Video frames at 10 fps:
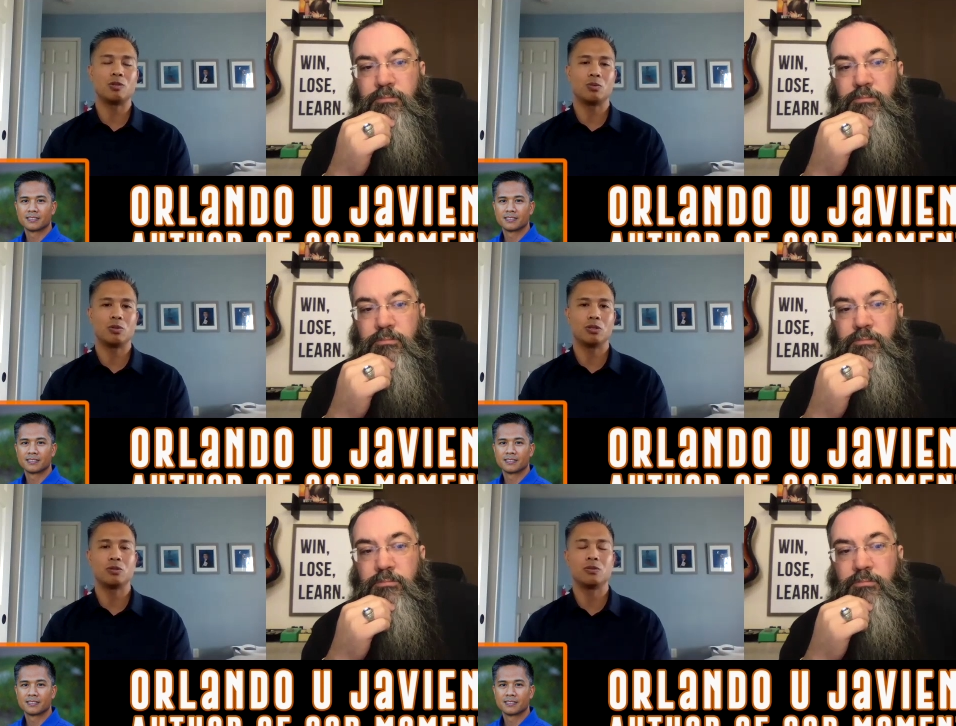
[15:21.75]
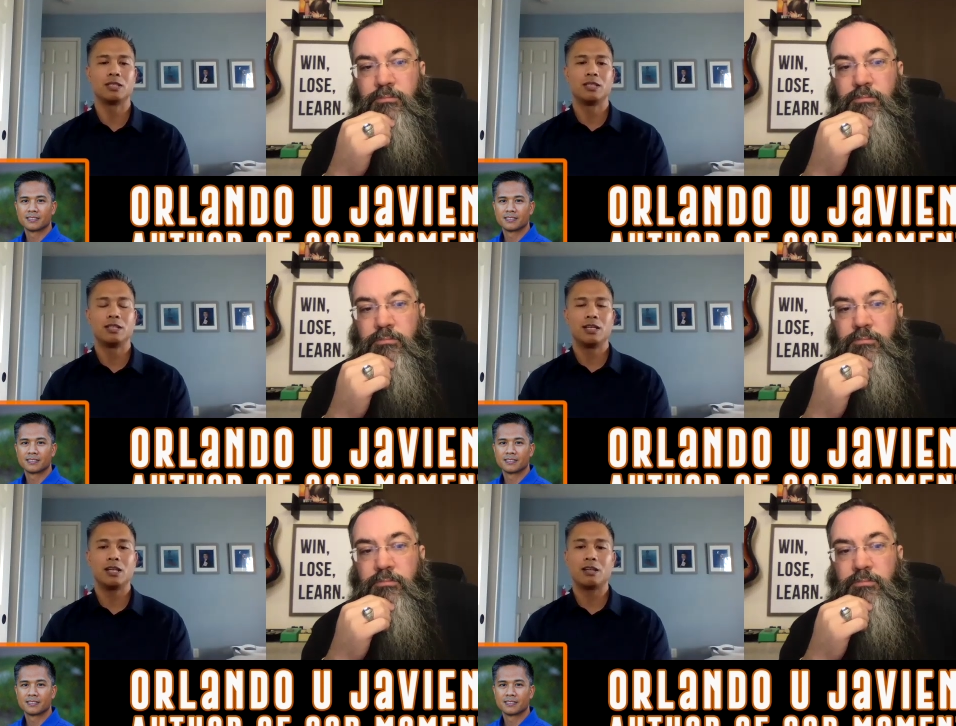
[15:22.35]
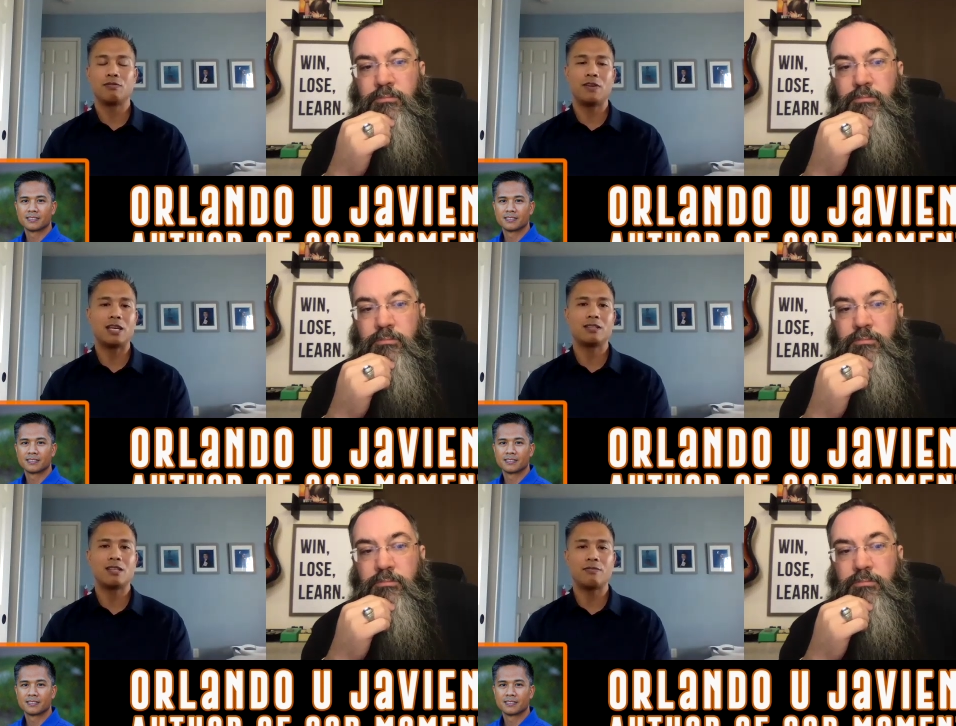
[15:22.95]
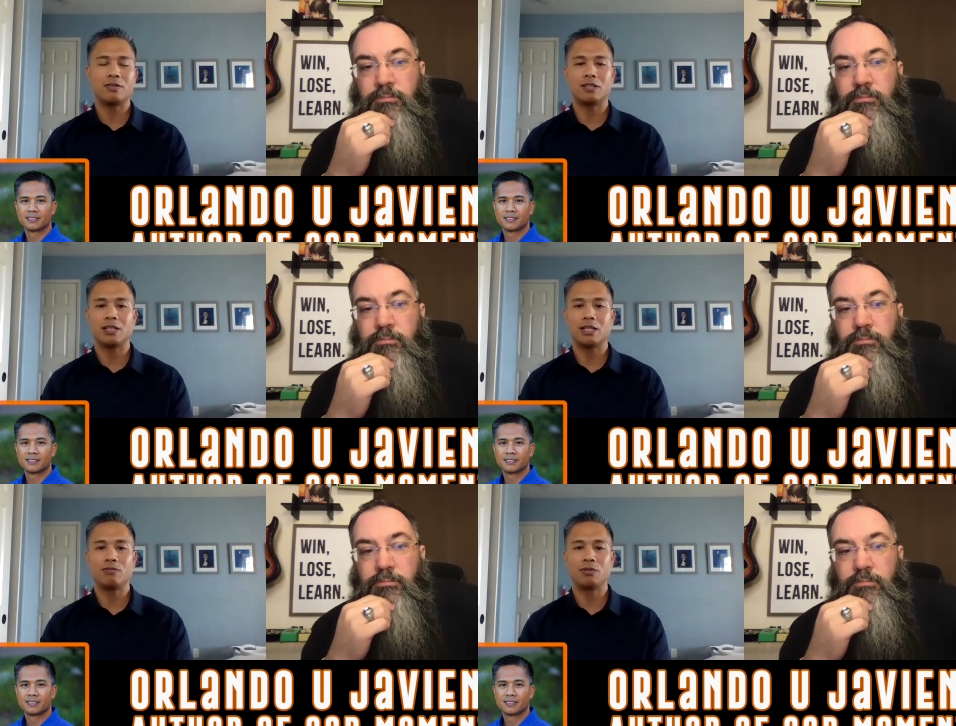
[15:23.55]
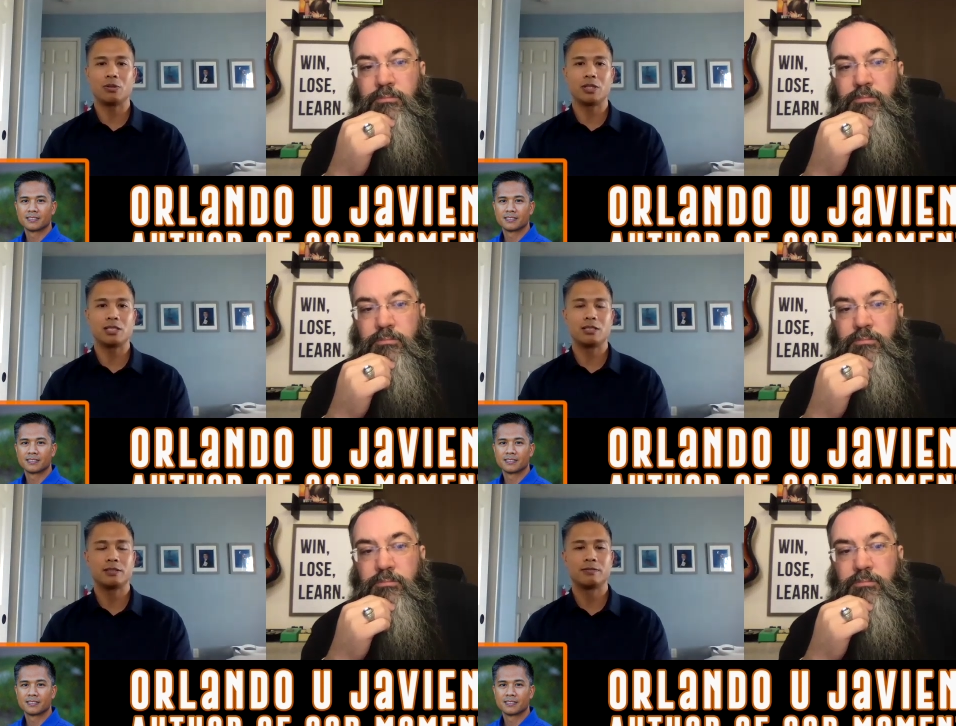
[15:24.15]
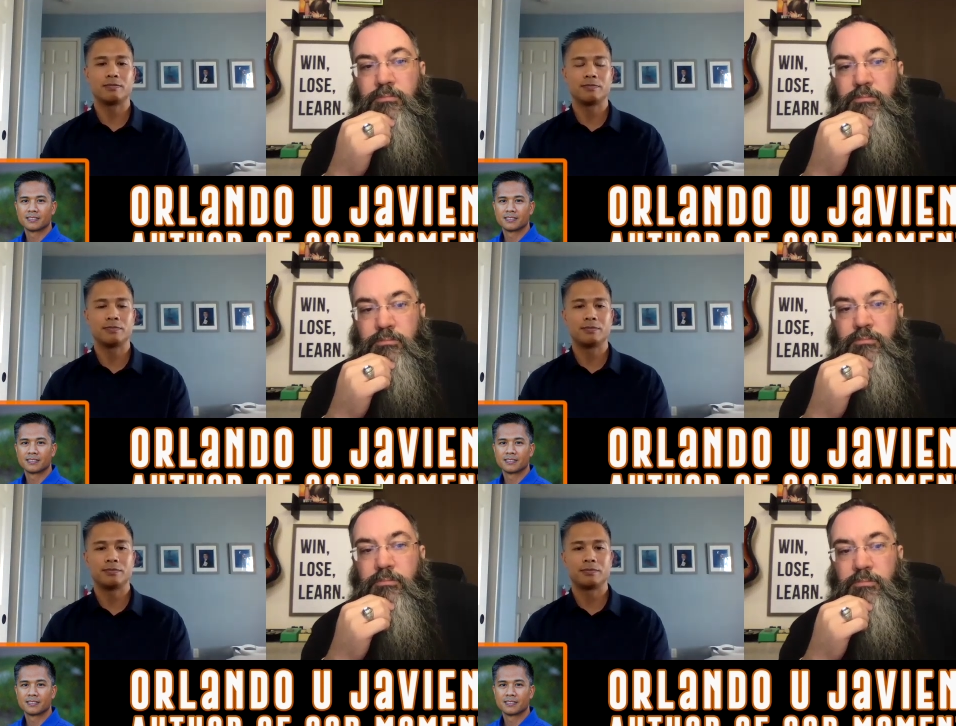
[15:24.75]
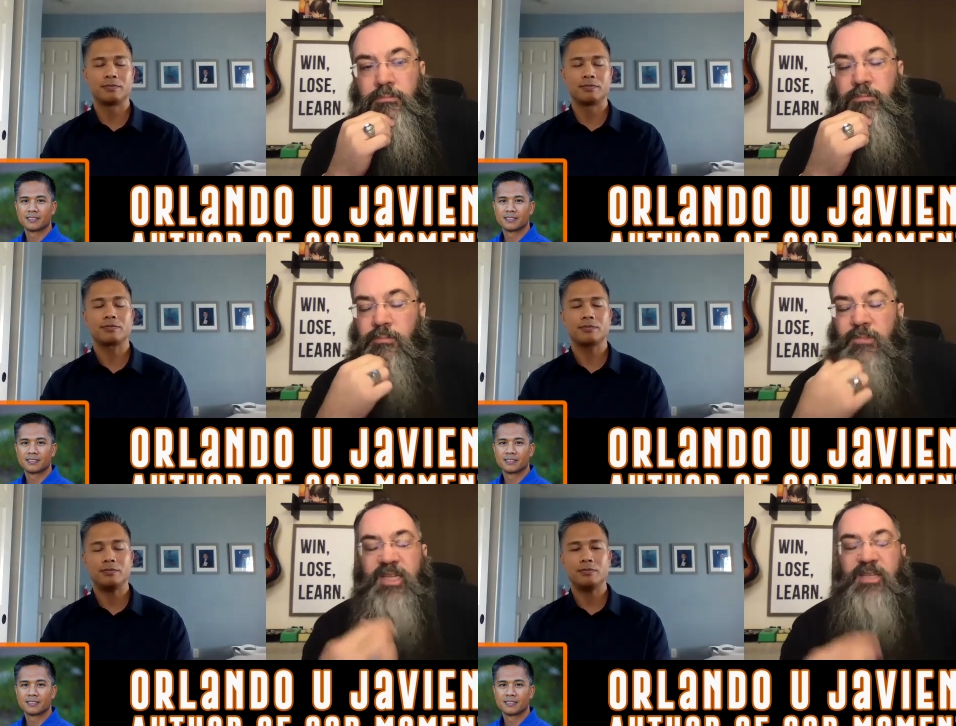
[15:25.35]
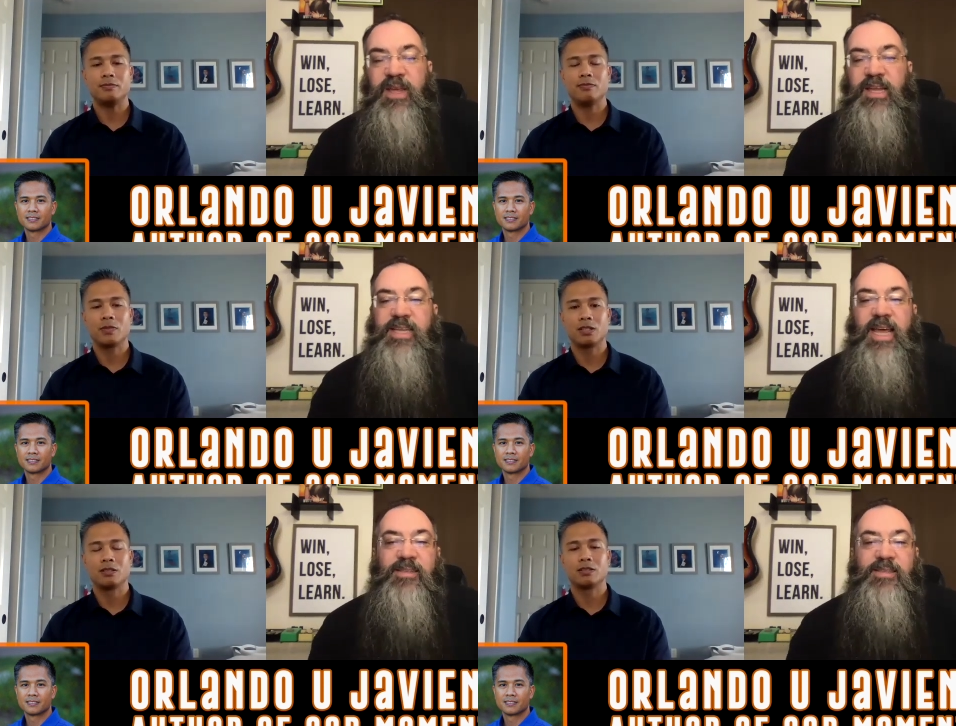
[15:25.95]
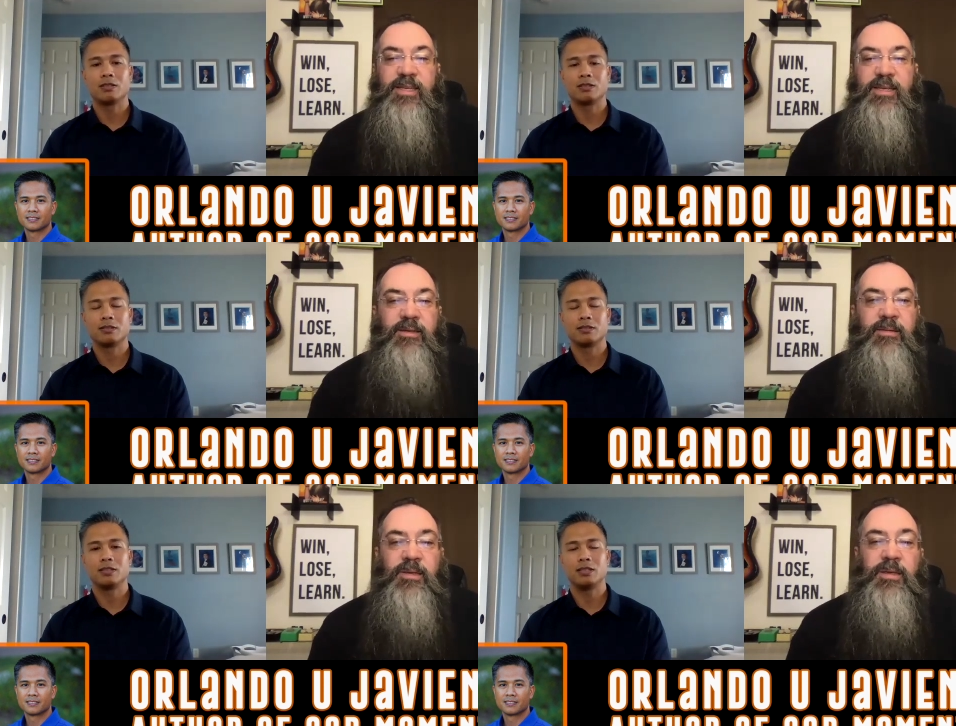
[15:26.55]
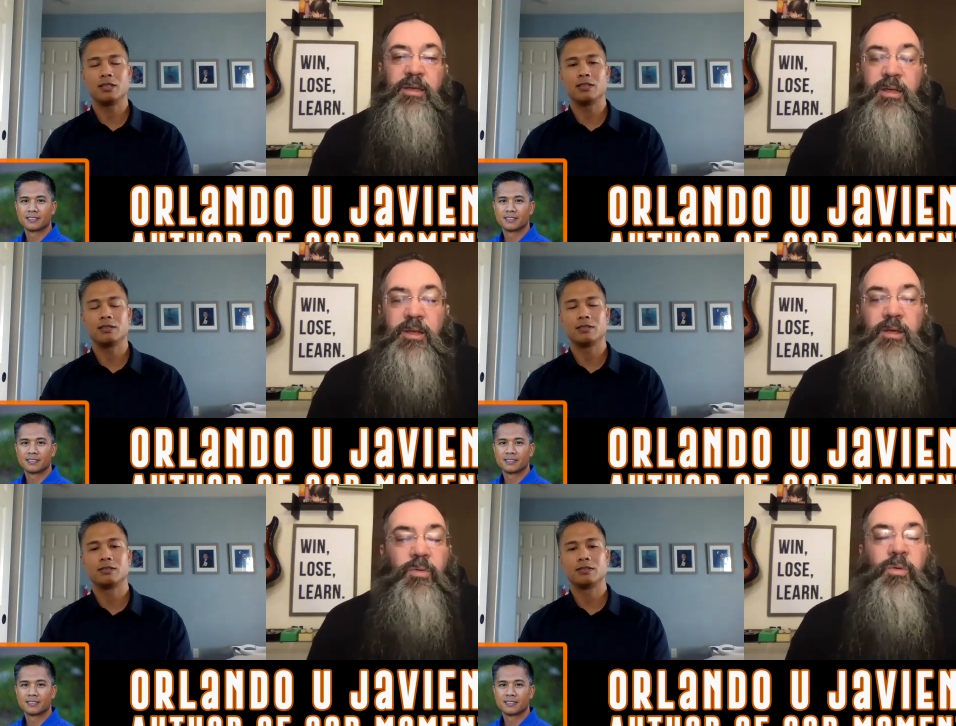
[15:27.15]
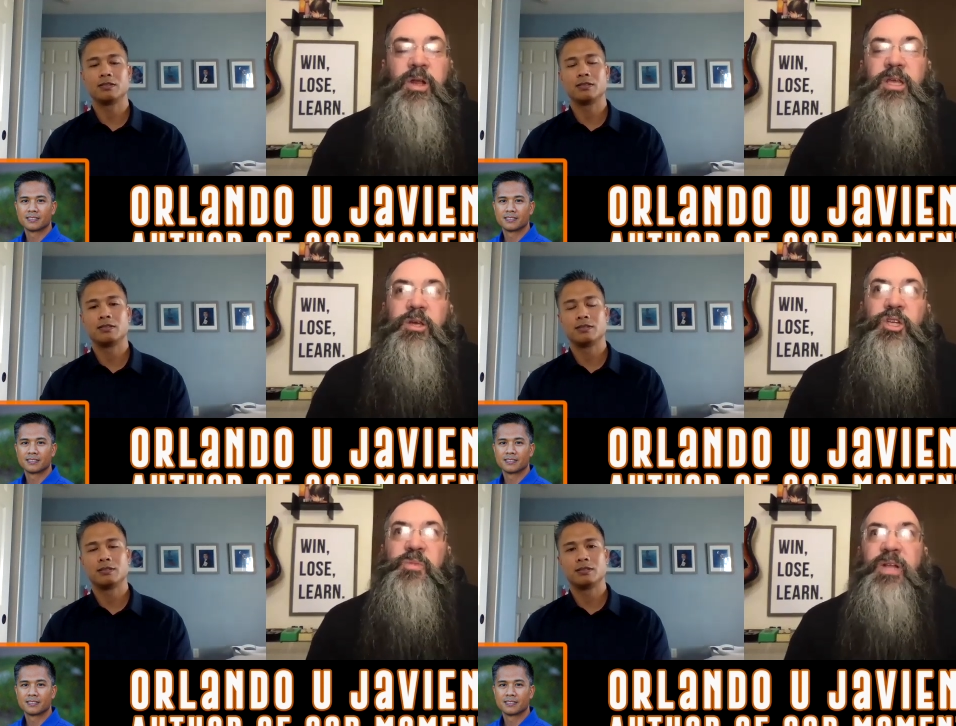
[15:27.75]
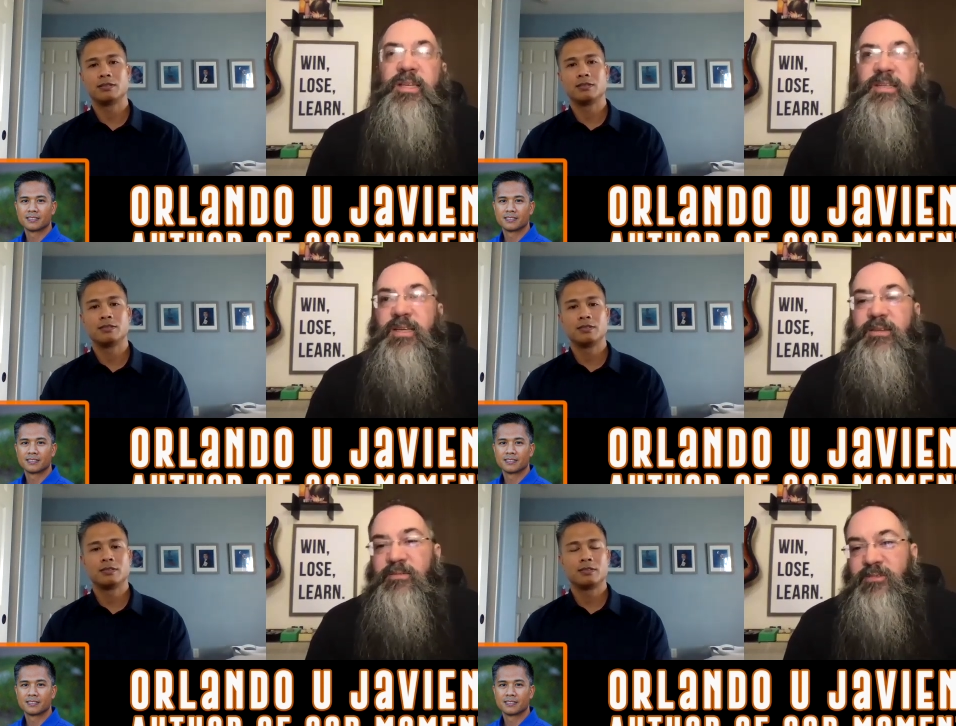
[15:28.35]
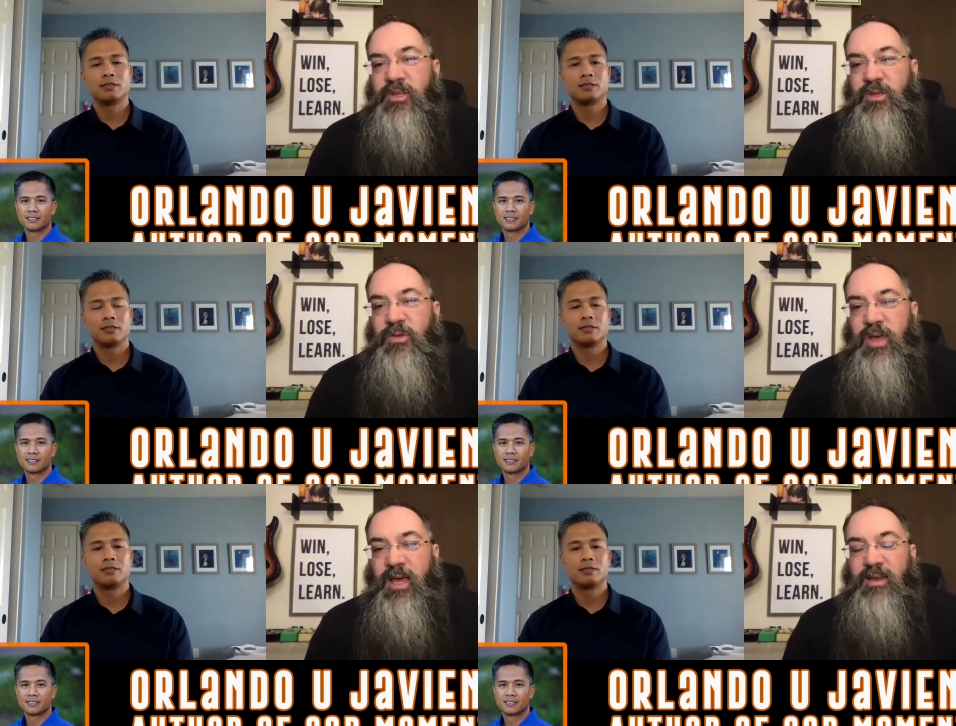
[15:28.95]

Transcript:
Speaker 1: grew, and our faith definitely flourished.
Speaker 2: That's fantastic. Yeah. What a huge blessing. So you got